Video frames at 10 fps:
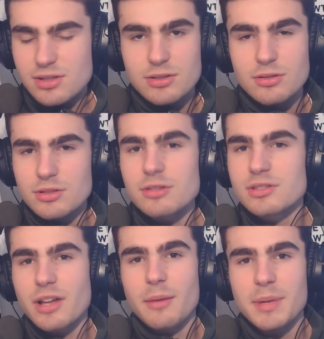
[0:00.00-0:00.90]
you do
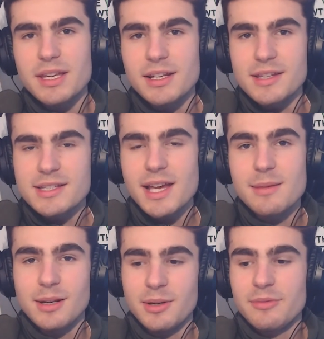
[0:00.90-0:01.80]
start peaking at the
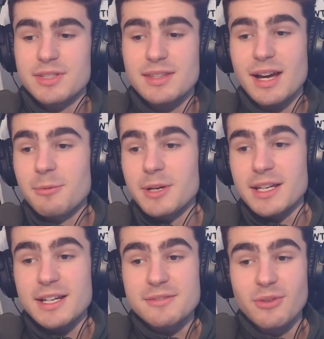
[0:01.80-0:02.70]
table. And obviously that win
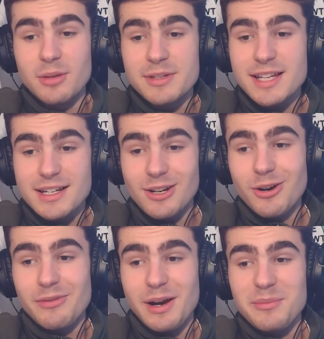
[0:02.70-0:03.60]
against Fulham has had a
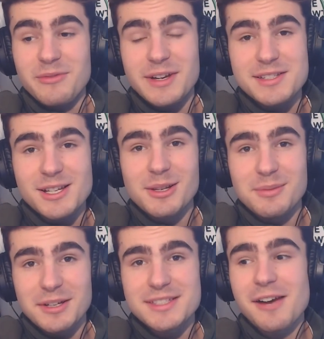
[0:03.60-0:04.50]
lot of Albion fans,
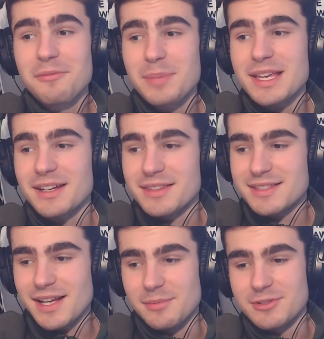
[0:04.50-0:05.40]
including myself, peaking at the
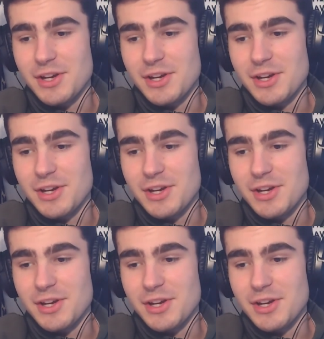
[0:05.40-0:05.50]
table.